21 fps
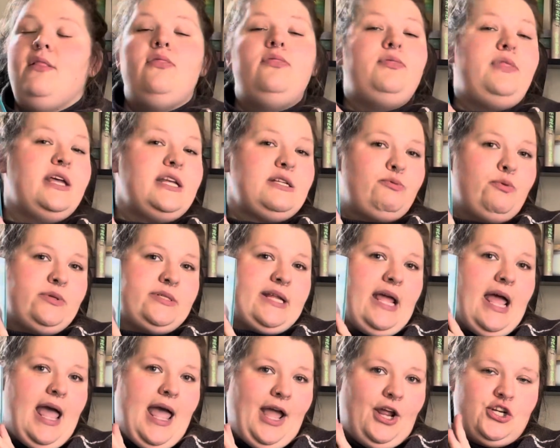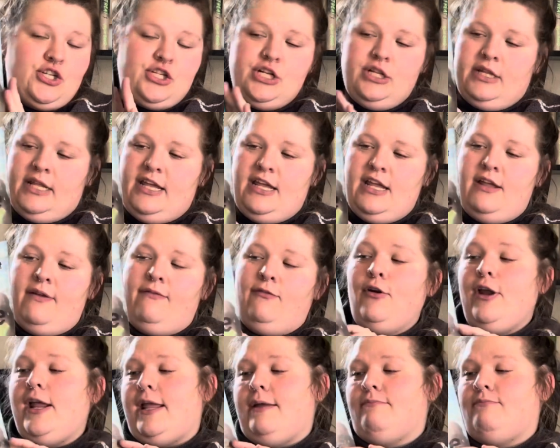This was actually
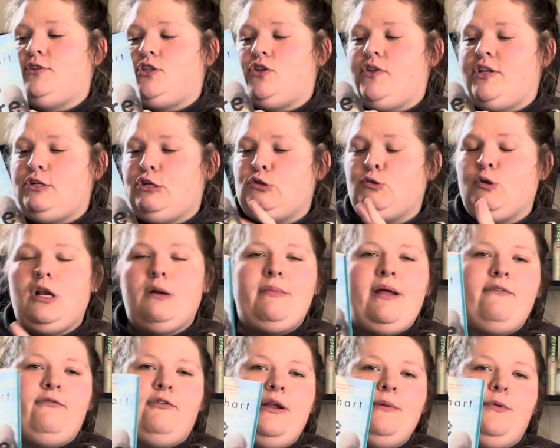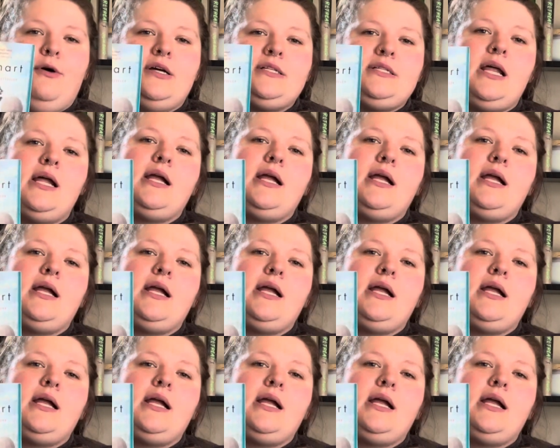free. So this was one of my free books I